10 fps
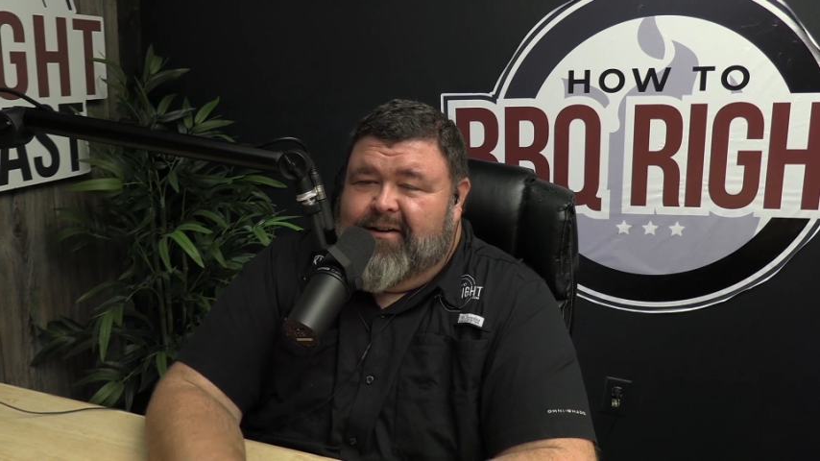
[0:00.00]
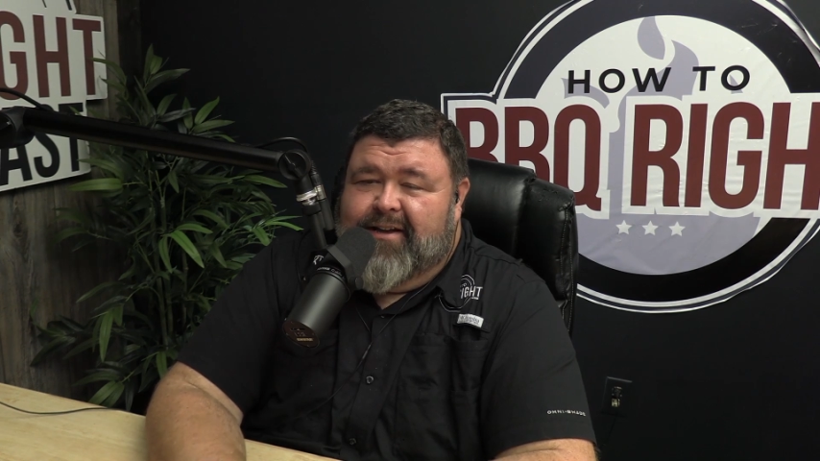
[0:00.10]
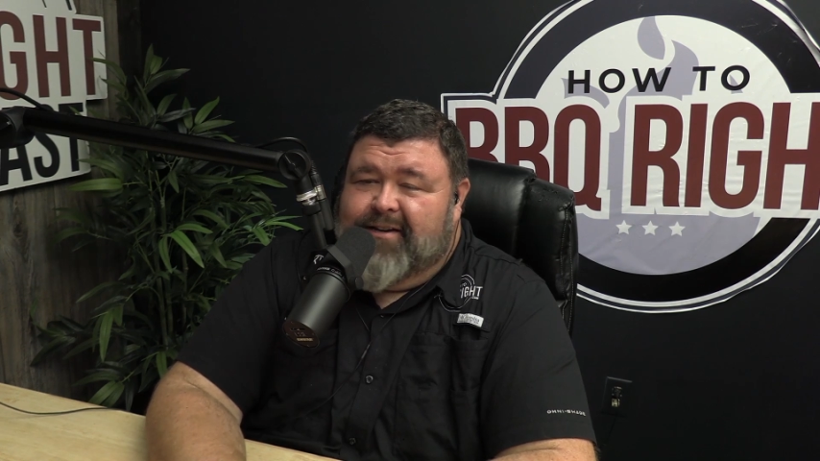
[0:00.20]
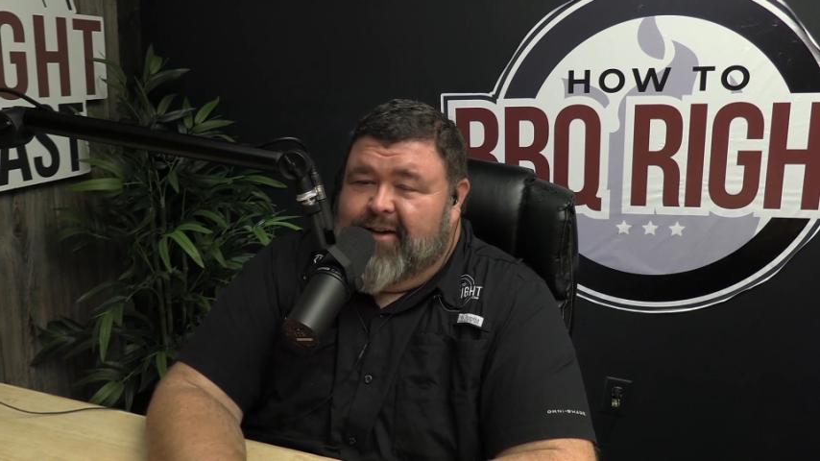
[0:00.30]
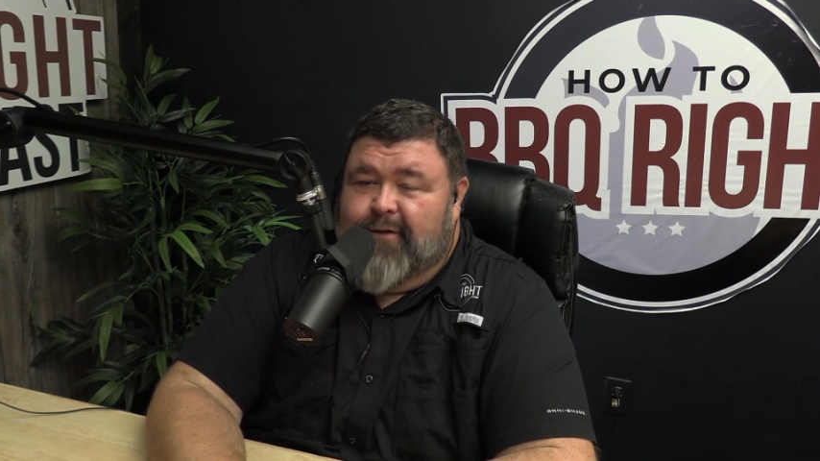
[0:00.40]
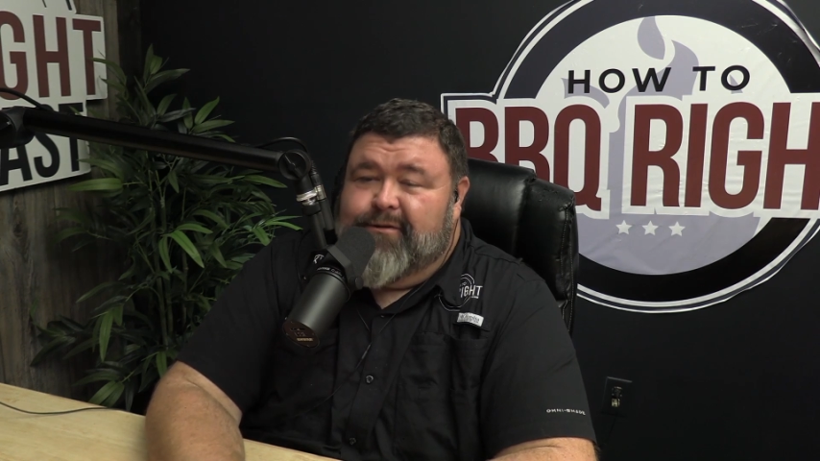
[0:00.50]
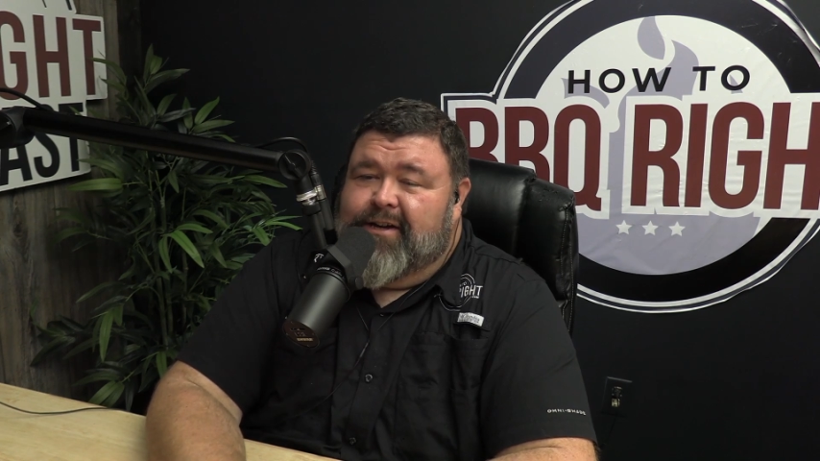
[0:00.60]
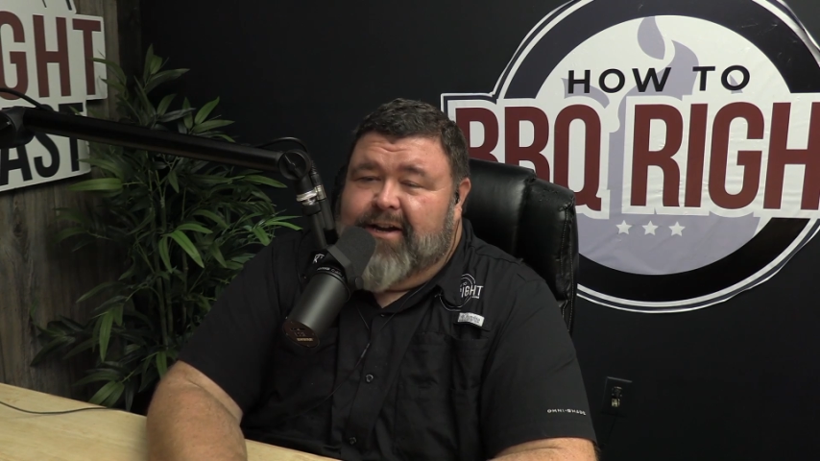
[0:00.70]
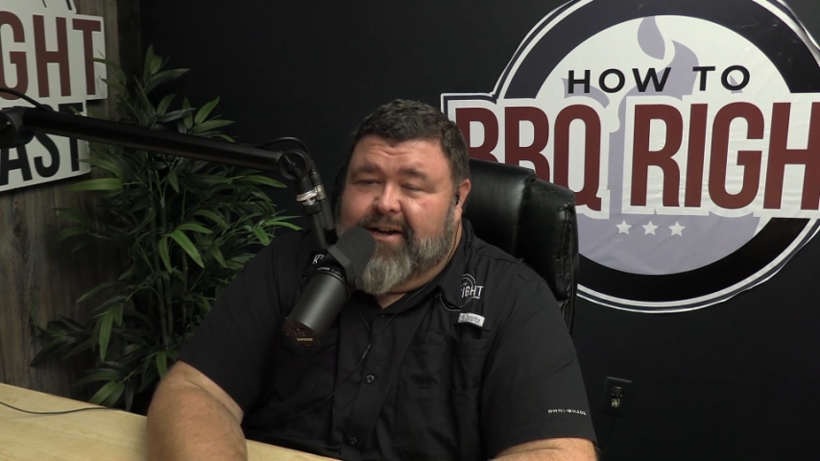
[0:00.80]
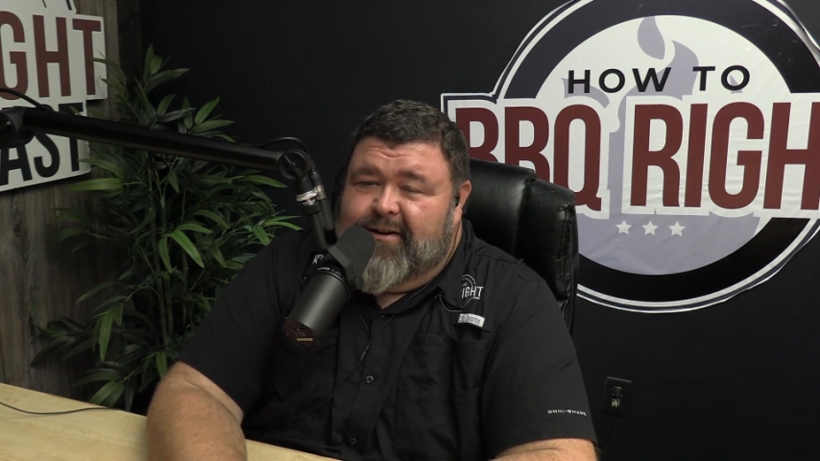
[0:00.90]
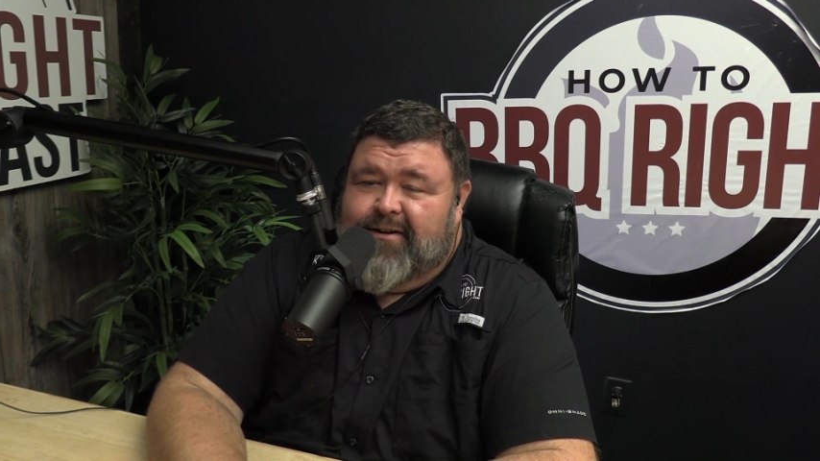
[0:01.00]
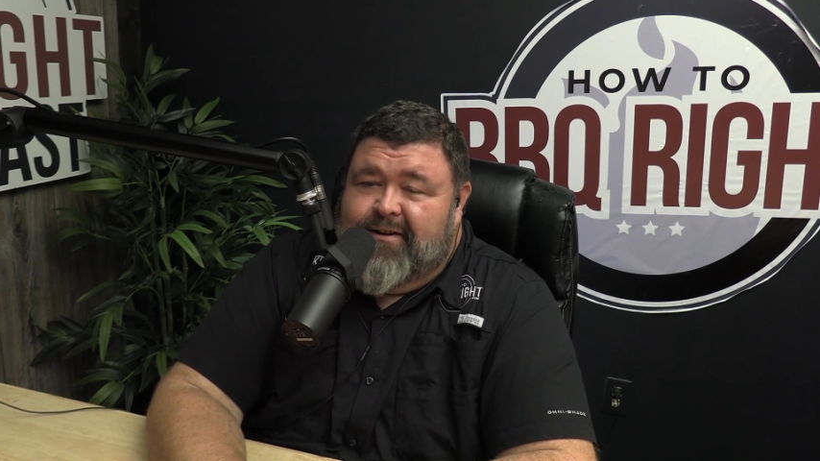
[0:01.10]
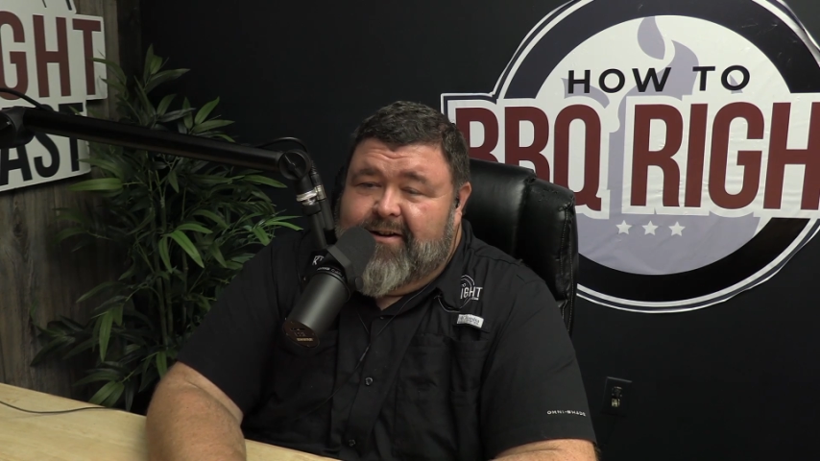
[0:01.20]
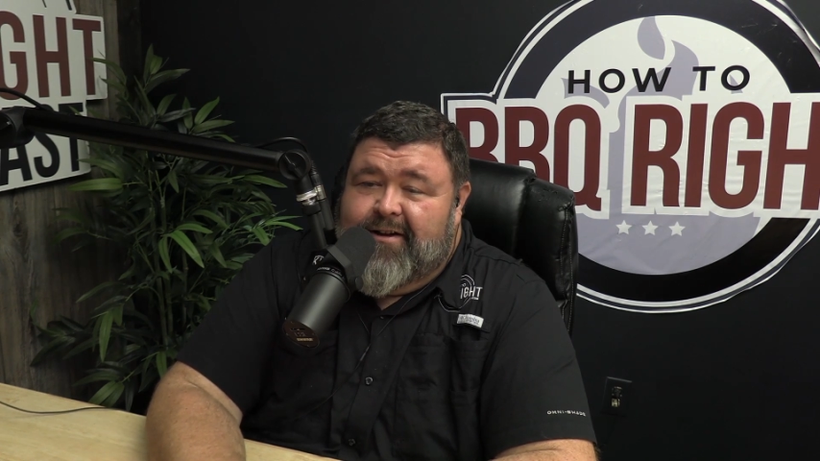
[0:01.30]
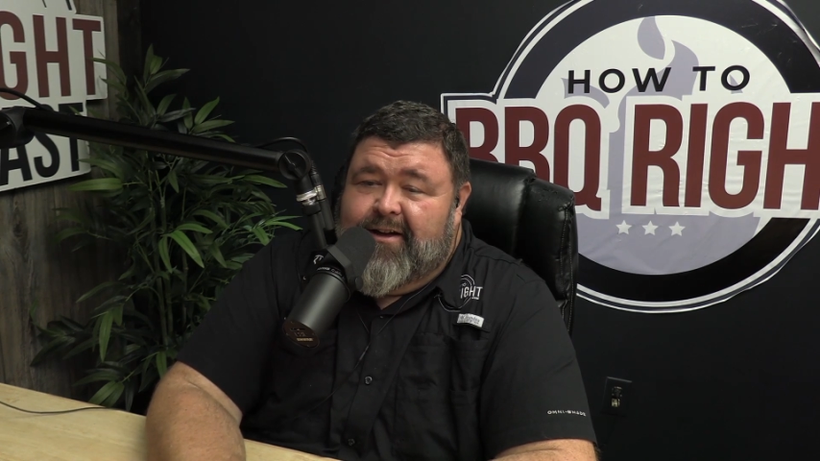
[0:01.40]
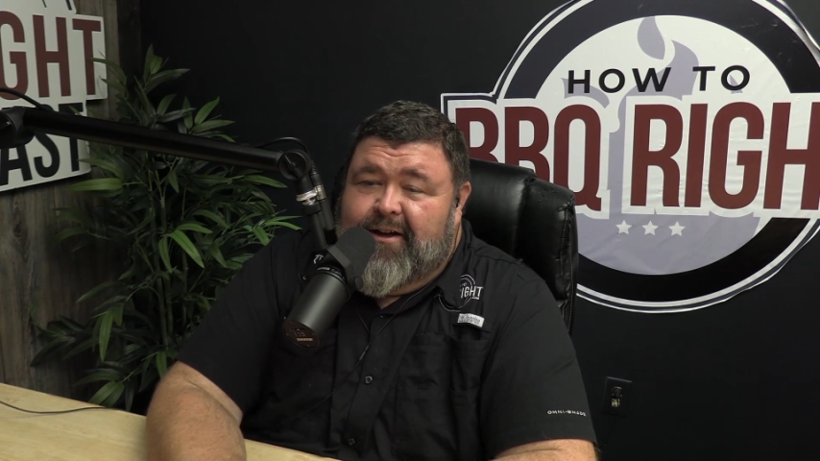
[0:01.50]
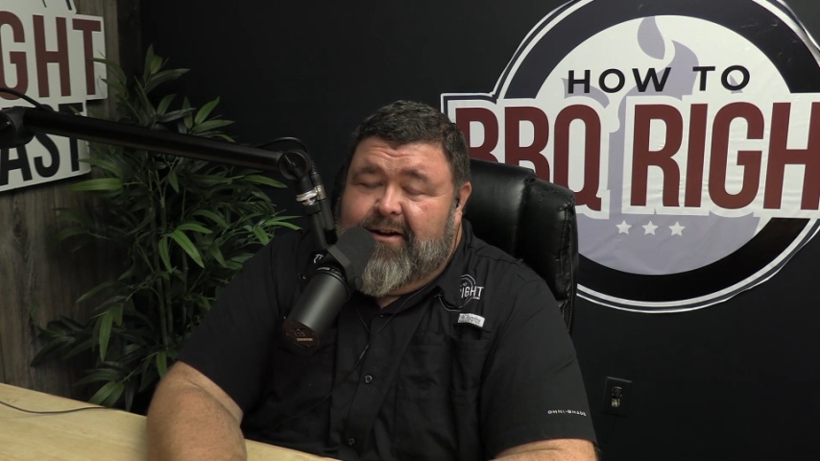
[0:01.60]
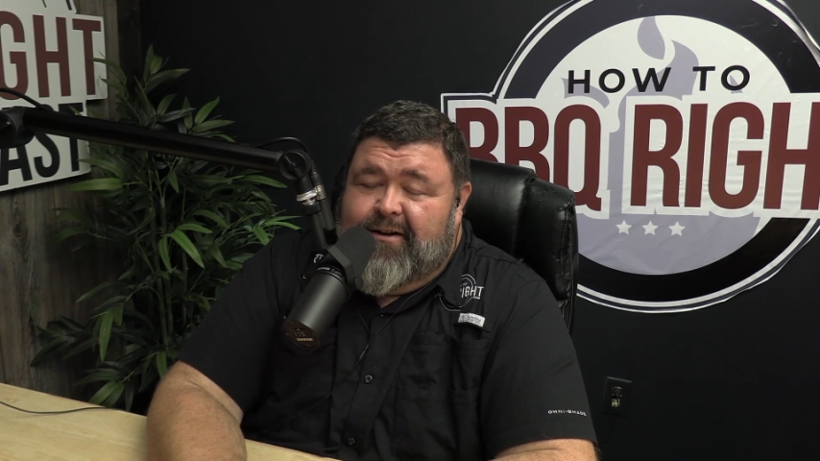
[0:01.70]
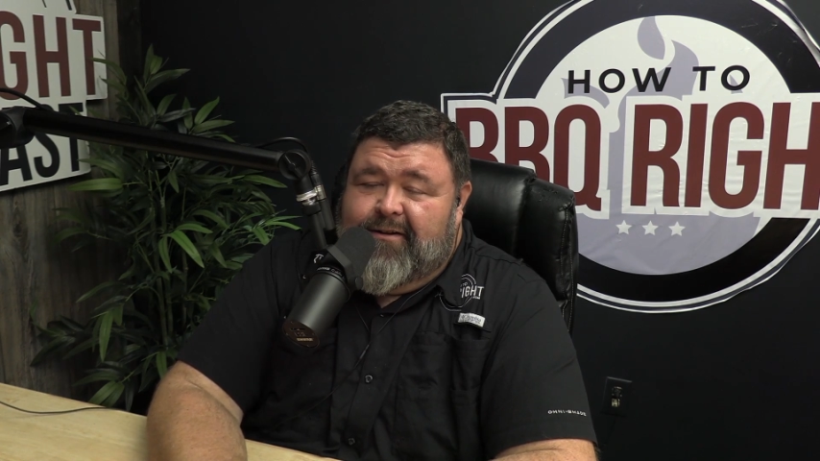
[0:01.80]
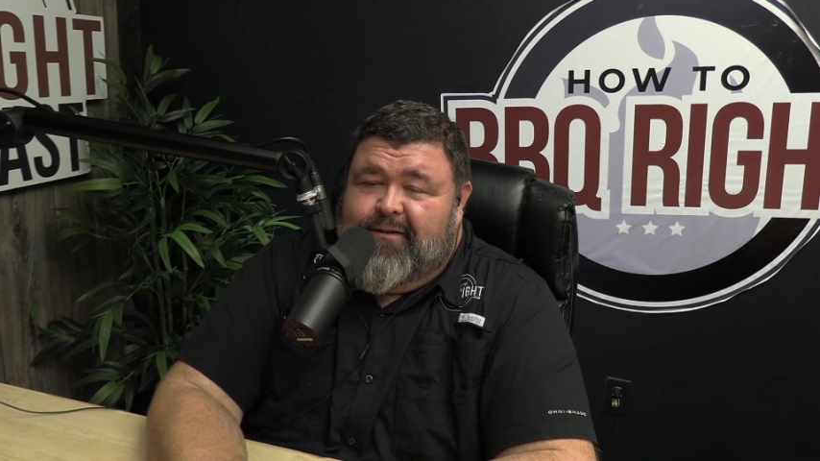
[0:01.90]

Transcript: that goes together. Yeah you want to